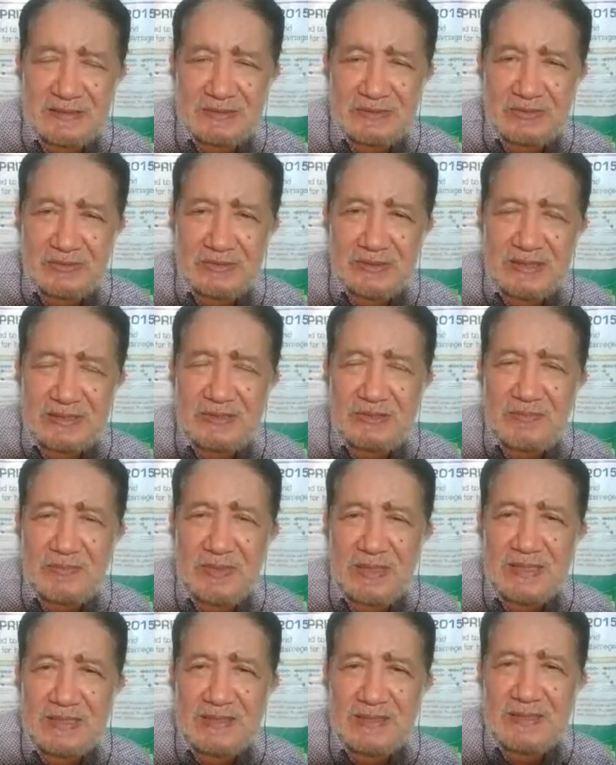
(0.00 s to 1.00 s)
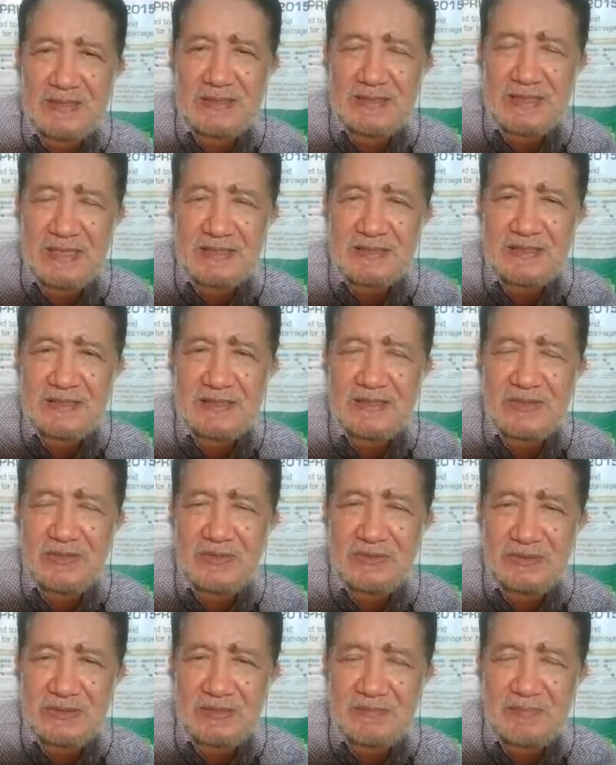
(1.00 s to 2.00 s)
total supply. God is the
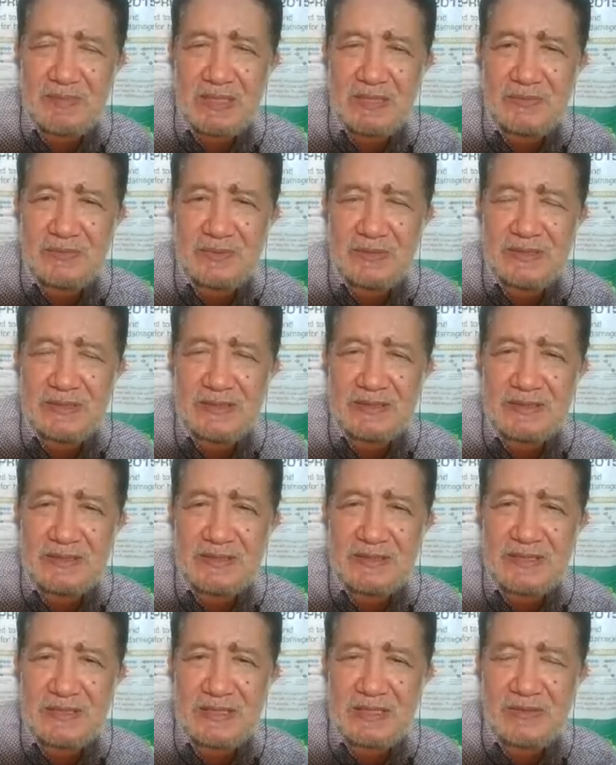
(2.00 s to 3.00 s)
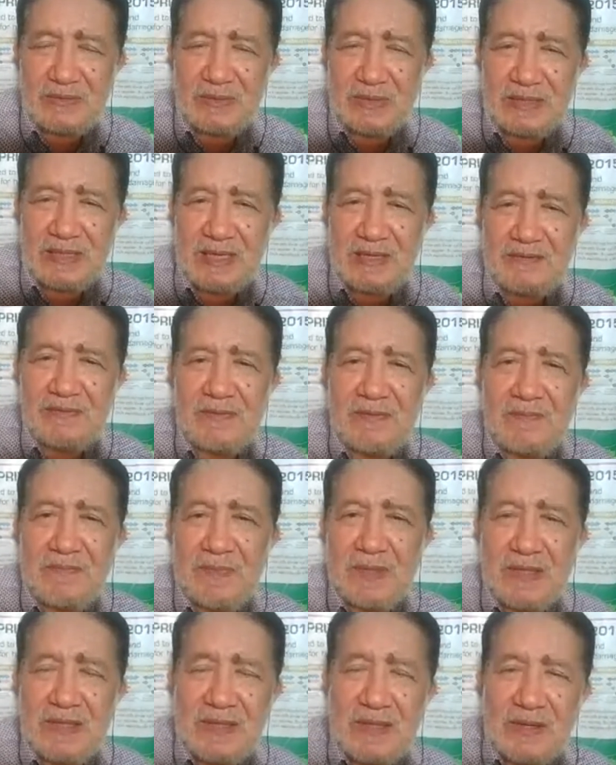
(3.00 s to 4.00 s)
only power in our life.
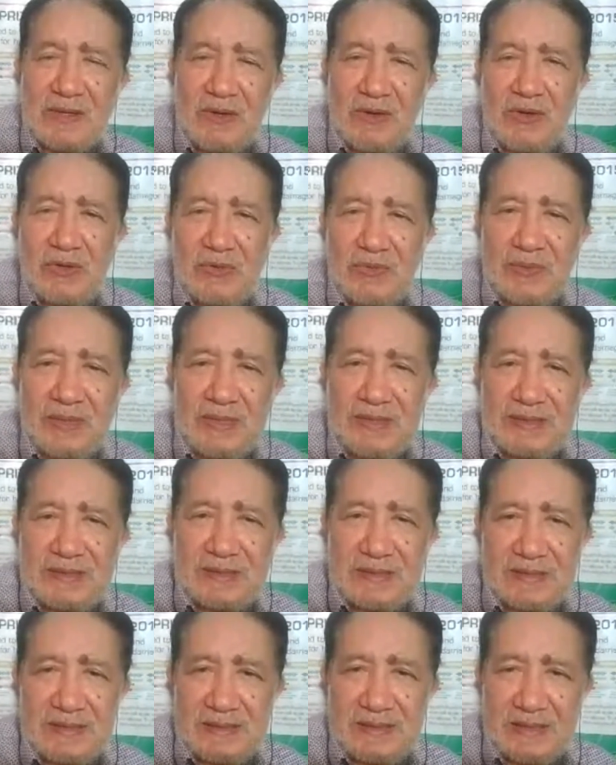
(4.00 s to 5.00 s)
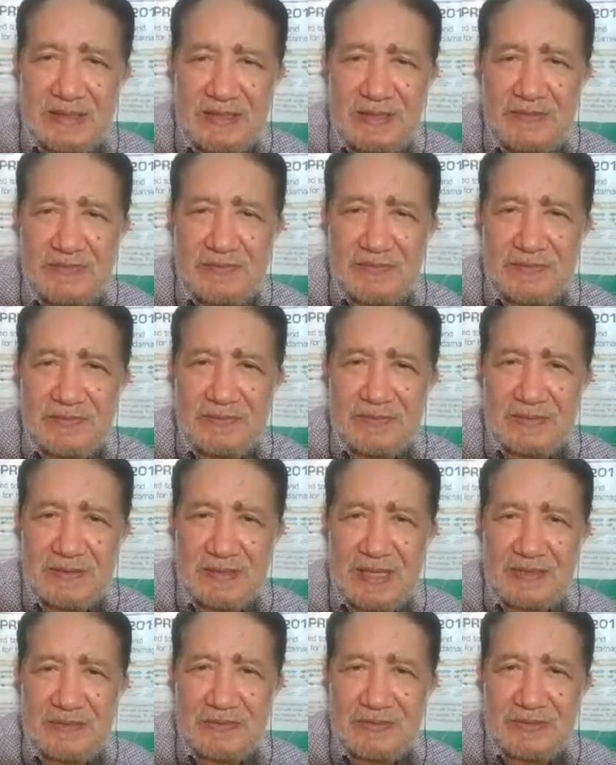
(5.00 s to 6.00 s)
Always give
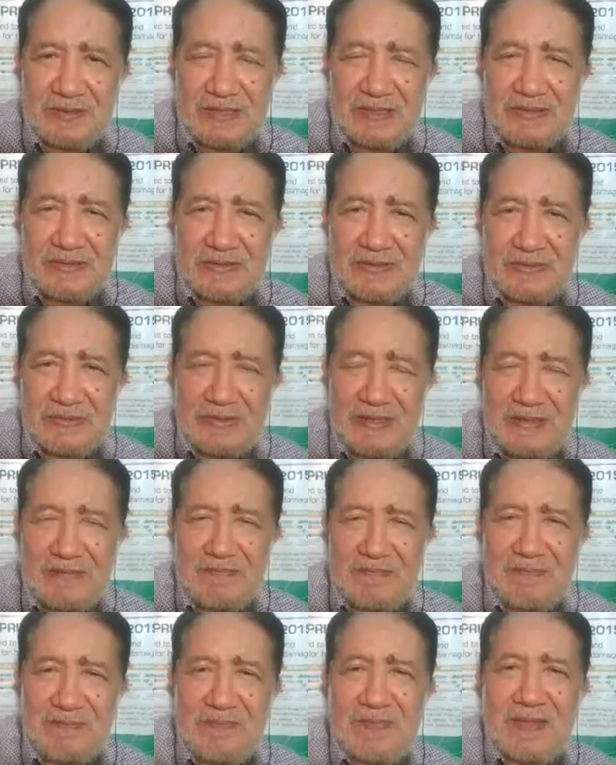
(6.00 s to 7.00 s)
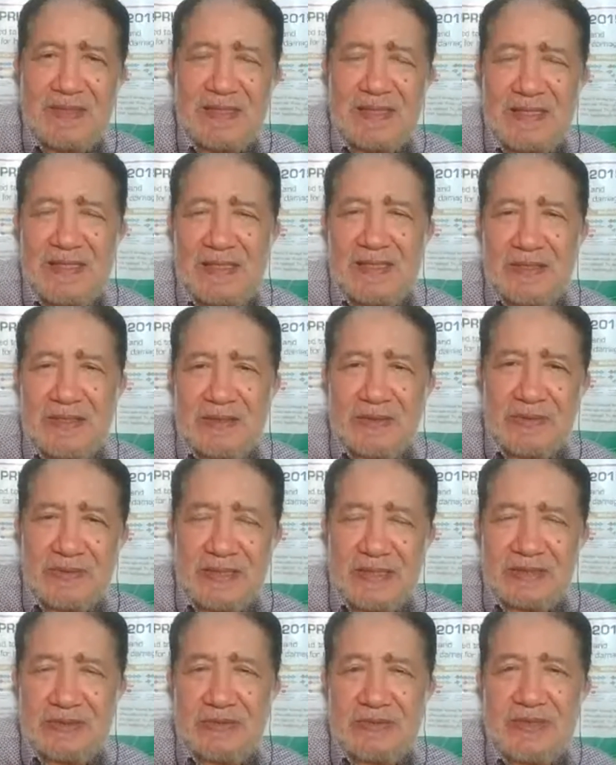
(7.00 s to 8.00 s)
recognition to Him,
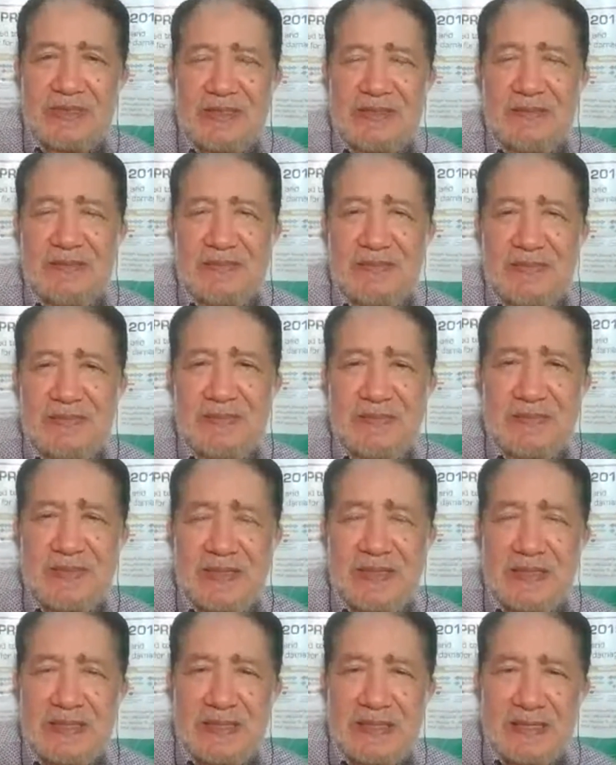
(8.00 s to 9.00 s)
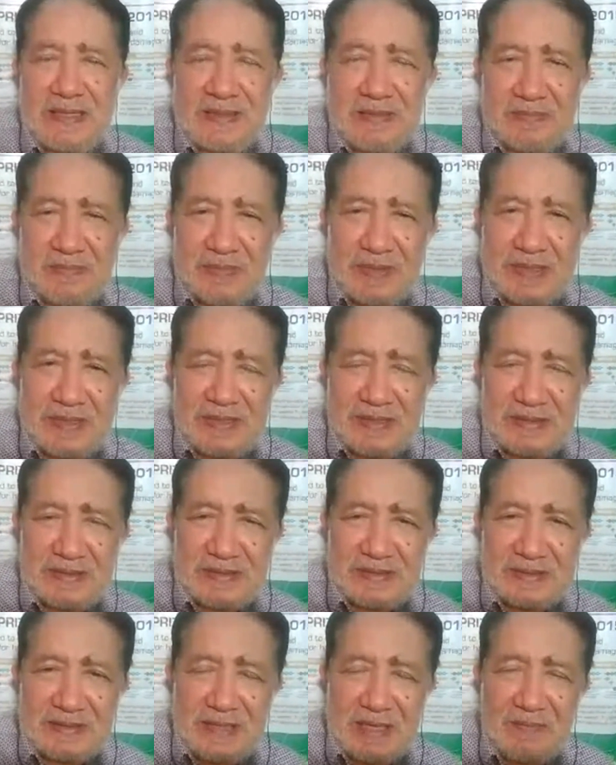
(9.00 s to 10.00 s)
connect to Him, and be
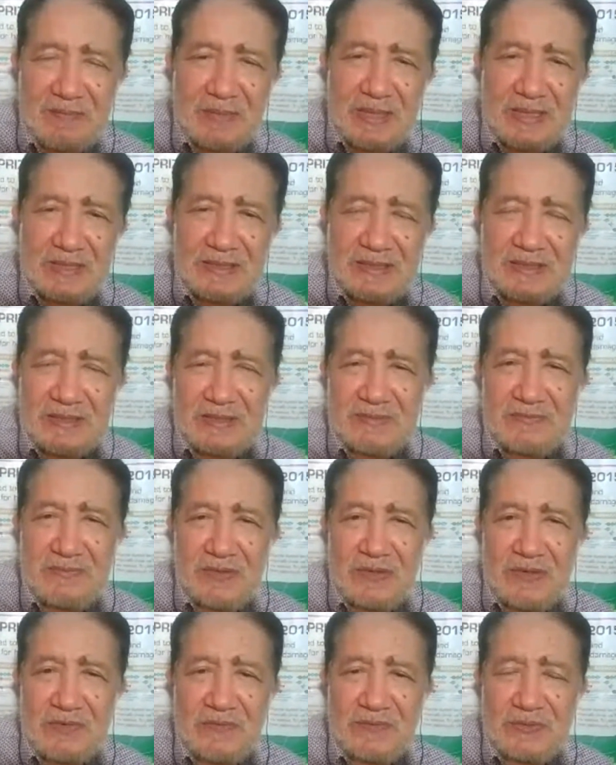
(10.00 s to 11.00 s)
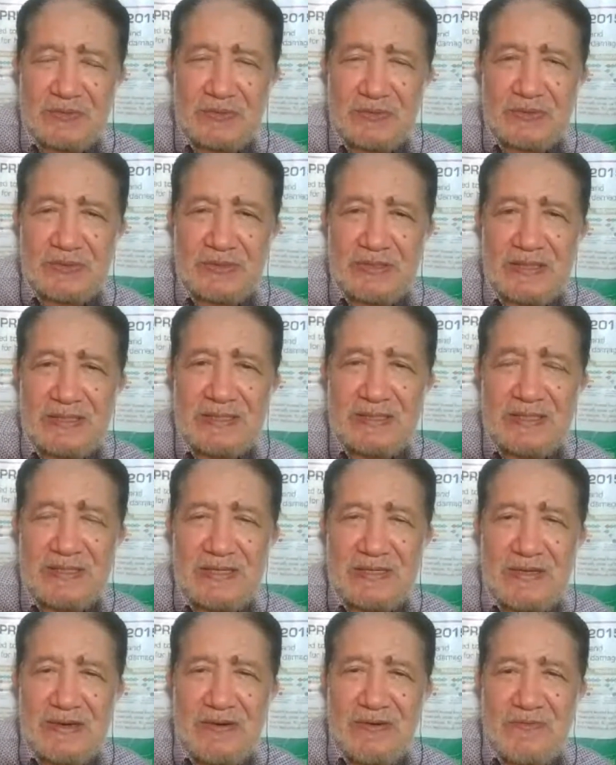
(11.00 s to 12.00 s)
a positive of good
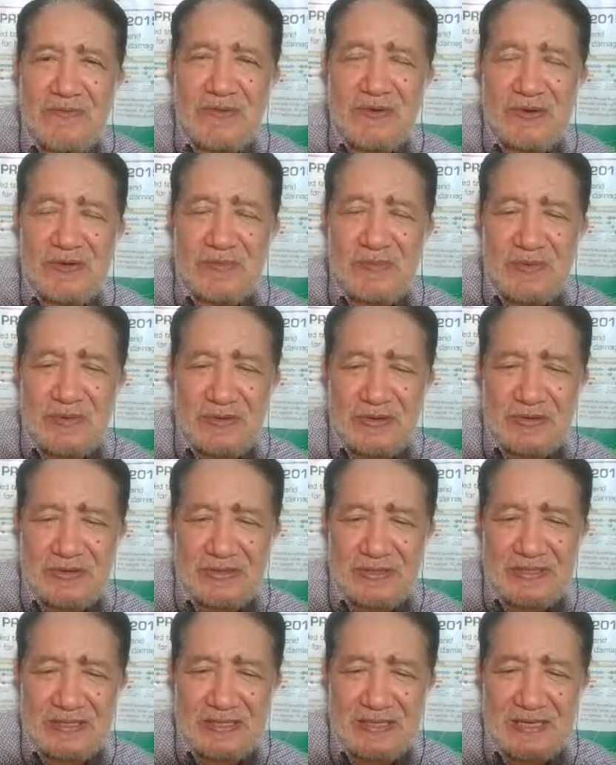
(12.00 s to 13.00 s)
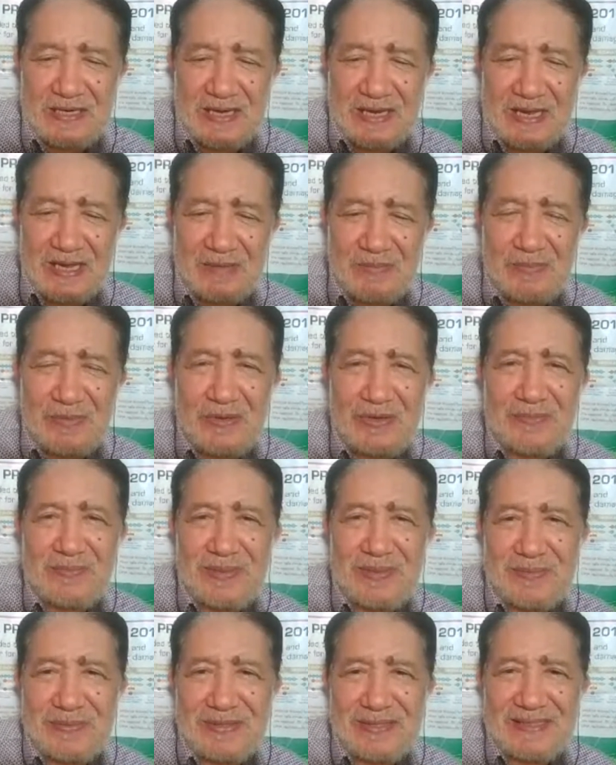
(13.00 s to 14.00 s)
for more and more
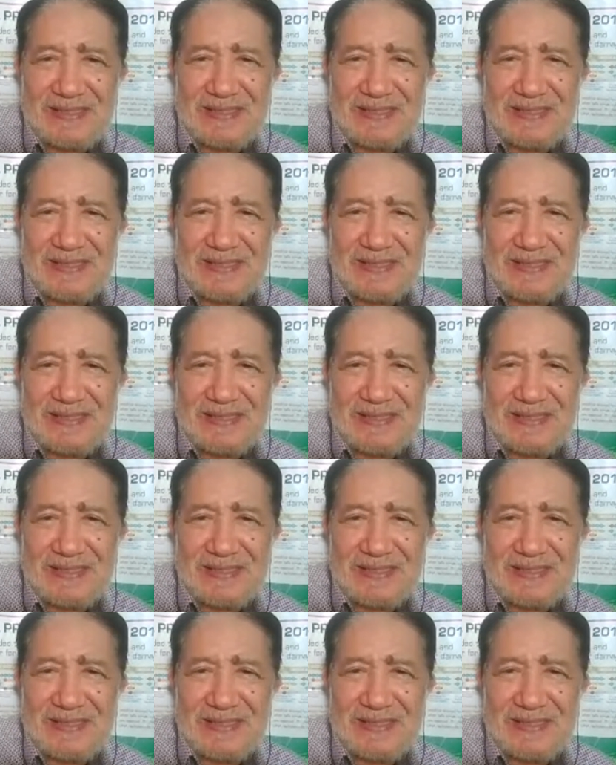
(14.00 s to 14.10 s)
people.